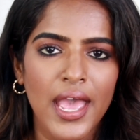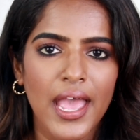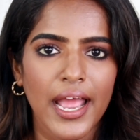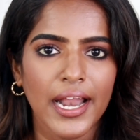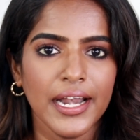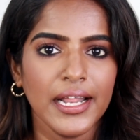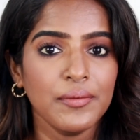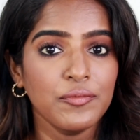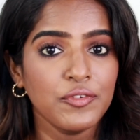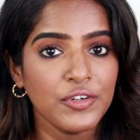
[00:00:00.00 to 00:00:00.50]

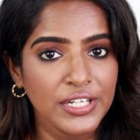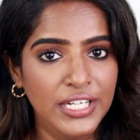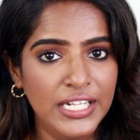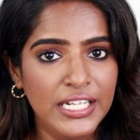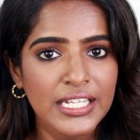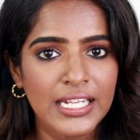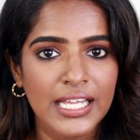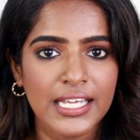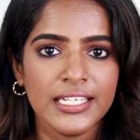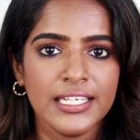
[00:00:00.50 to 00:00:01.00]
And I'm
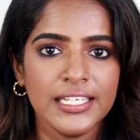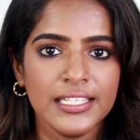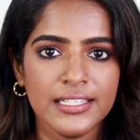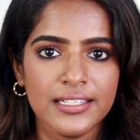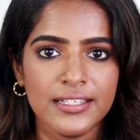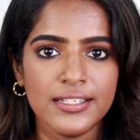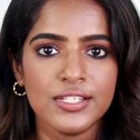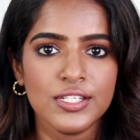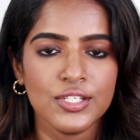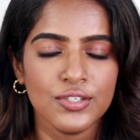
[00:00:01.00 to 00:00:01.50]
really liking
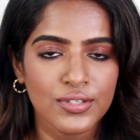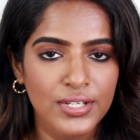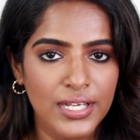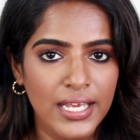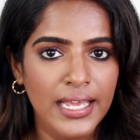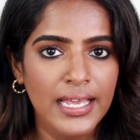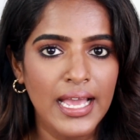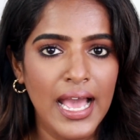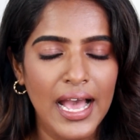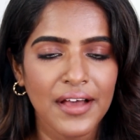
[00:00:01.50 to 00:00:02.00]
this. Today
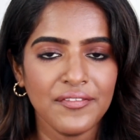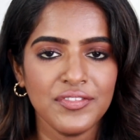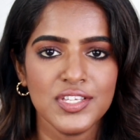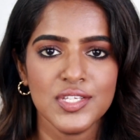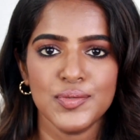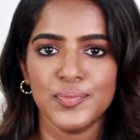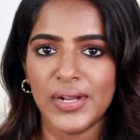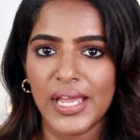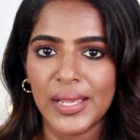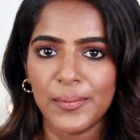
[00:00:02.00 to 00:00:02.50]
I have
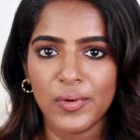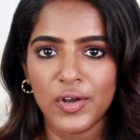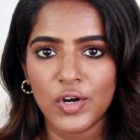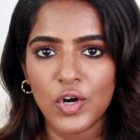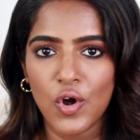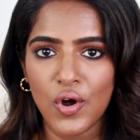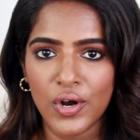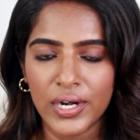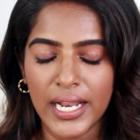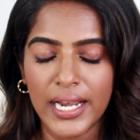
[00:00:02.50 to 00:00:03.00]
this primer
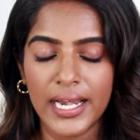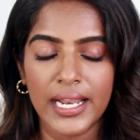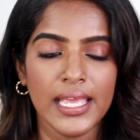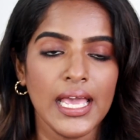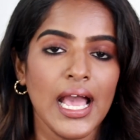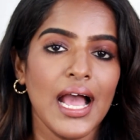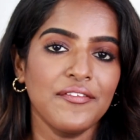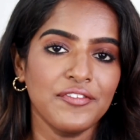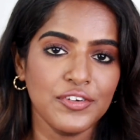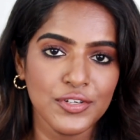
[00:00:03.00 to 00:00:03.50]
on and I
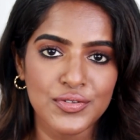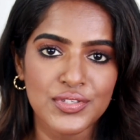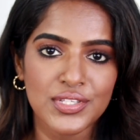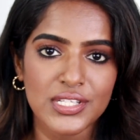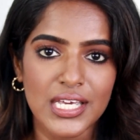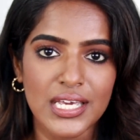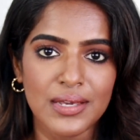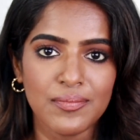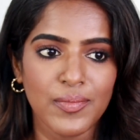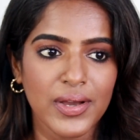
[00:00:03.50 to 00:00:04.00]
have to
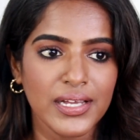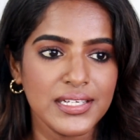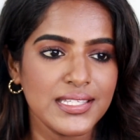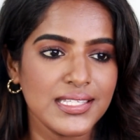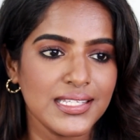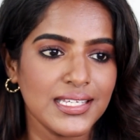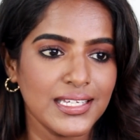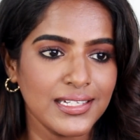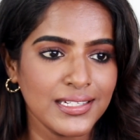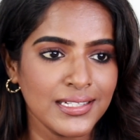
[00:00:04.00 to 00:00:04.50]
say my
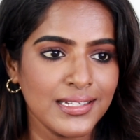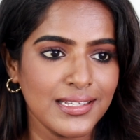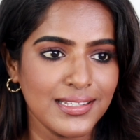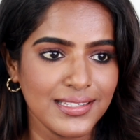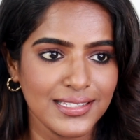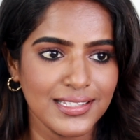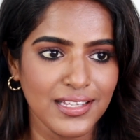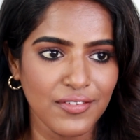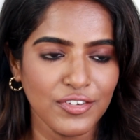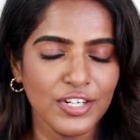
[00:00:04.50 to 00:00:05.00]
skin
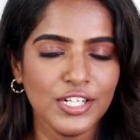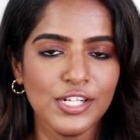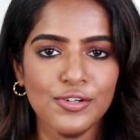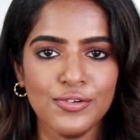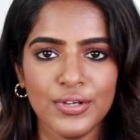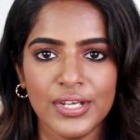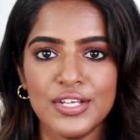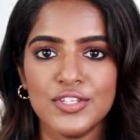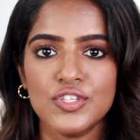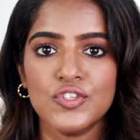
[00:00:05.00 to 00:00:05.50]
is definitely
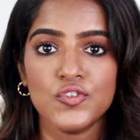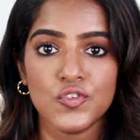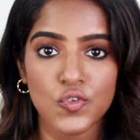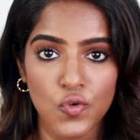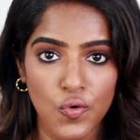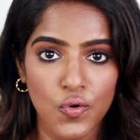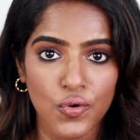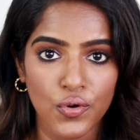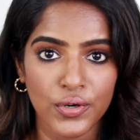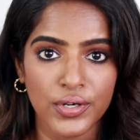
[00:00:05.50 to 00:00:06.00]
looking
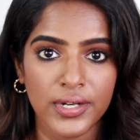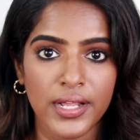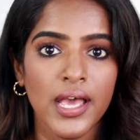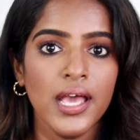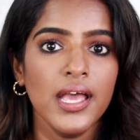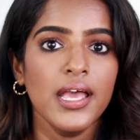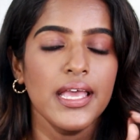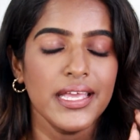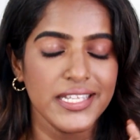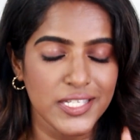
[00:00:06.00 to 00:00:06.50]
so good,
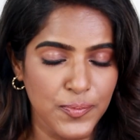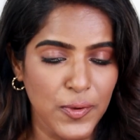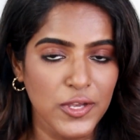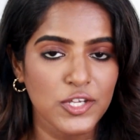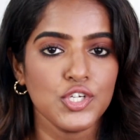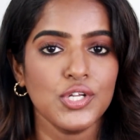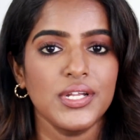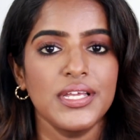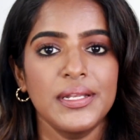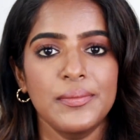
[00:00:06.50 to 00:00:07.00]

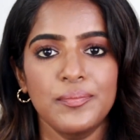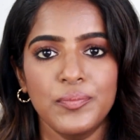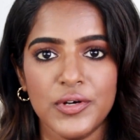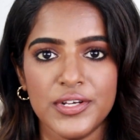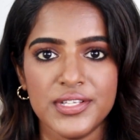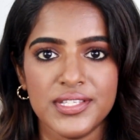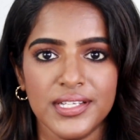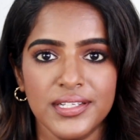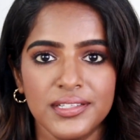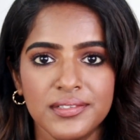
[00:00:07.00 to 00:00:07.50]
especially in
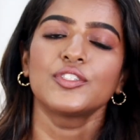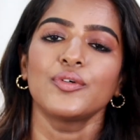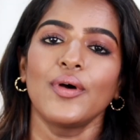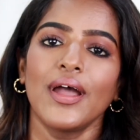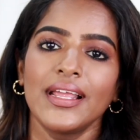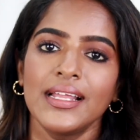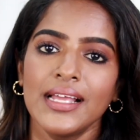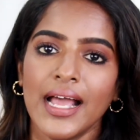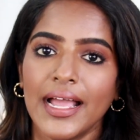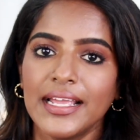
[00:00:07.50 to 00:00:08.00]
person. So
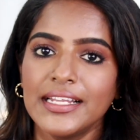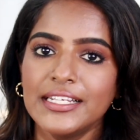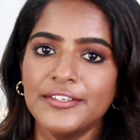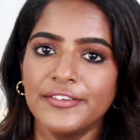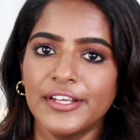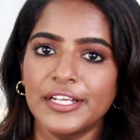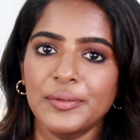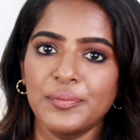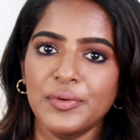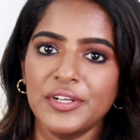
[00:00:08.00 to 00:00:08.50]
I highly
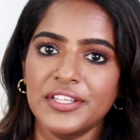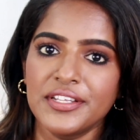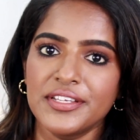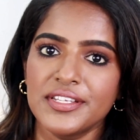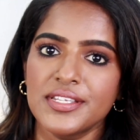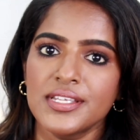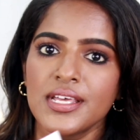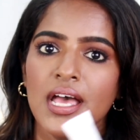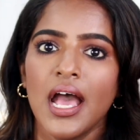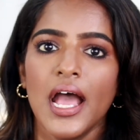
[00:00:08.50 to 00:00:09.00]
recommend
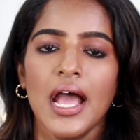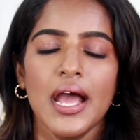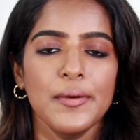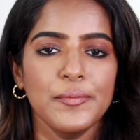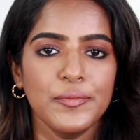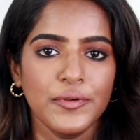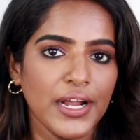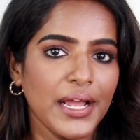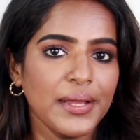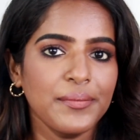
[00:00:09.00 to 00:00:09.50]
this
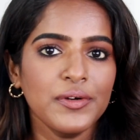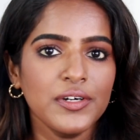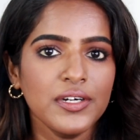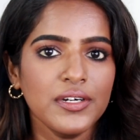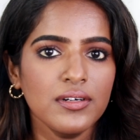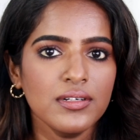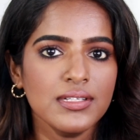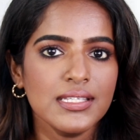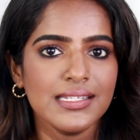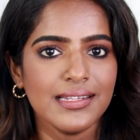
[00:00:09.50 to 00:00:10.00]

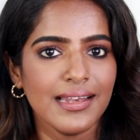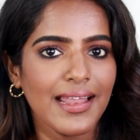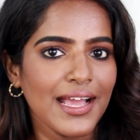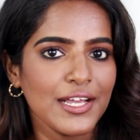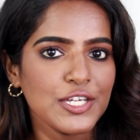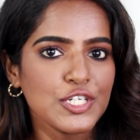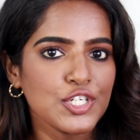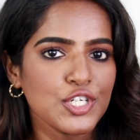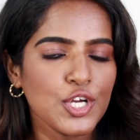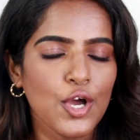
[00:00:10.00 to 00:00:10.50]
primer
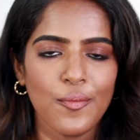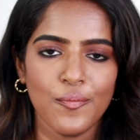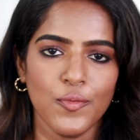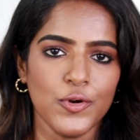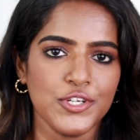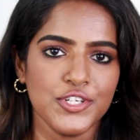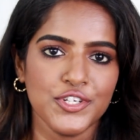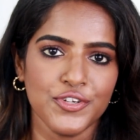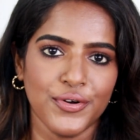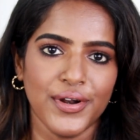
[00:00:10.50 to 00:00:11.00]
slash
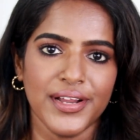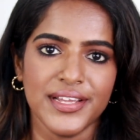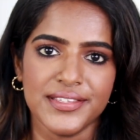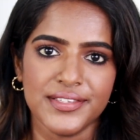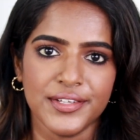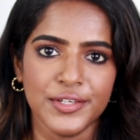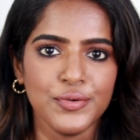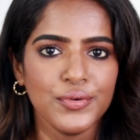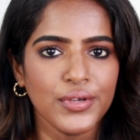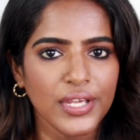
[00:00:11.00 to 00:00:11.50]

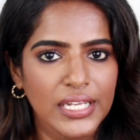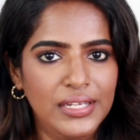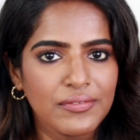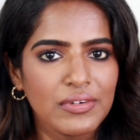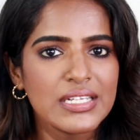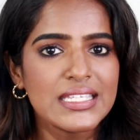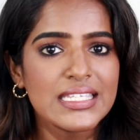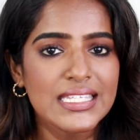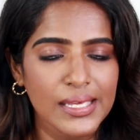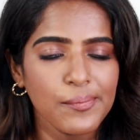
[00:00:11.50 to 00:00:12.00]
moisturizer. You can
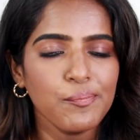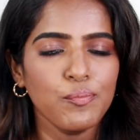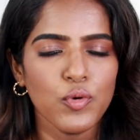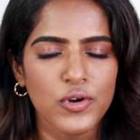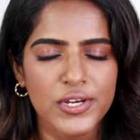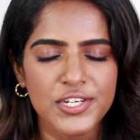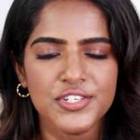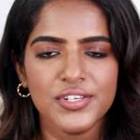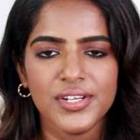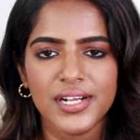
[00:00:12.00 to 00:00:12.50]
even skip
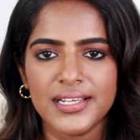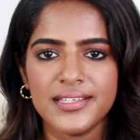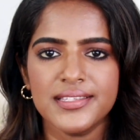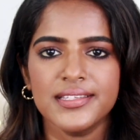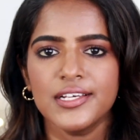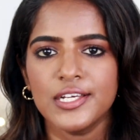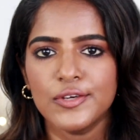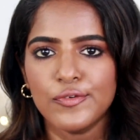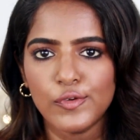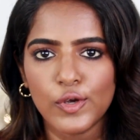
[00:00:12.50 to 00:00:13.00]

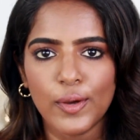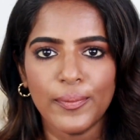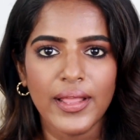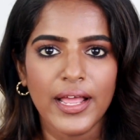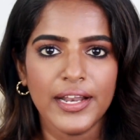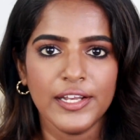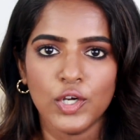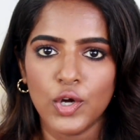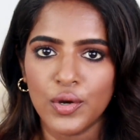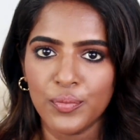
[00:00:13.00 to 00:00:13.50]
moisturizer if you're
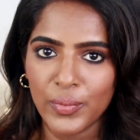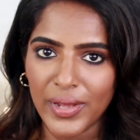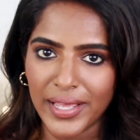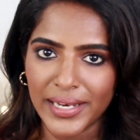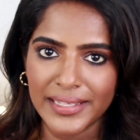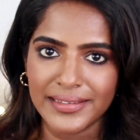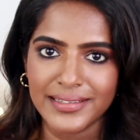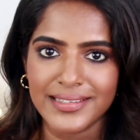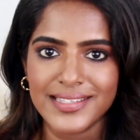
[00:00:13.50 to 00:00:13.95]
planning on wearing